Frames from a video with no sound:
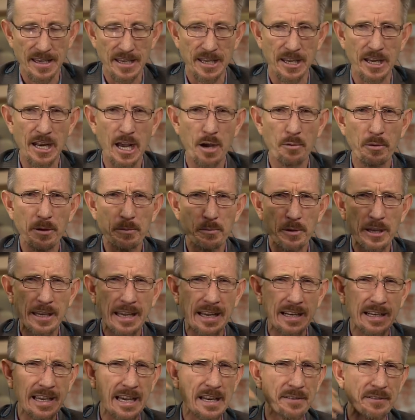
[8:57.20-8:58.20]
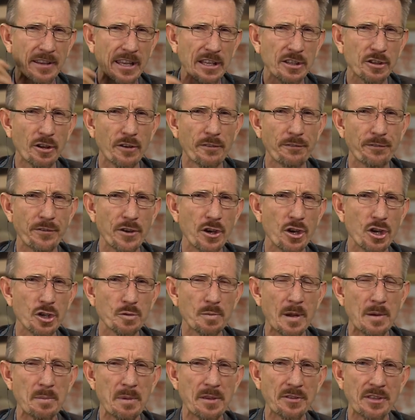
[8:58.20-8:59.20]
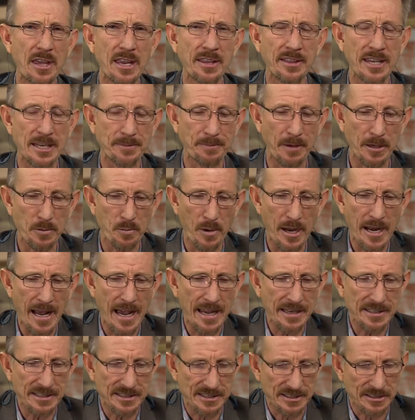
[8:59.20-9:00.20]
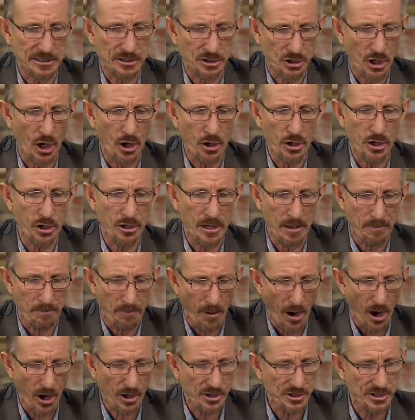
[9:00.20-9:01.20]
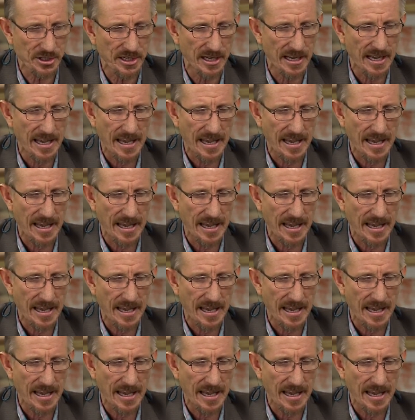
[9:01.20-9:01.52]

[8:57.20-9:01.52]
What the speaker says: You know, we can kind of get confused when we think this, but when I show you the box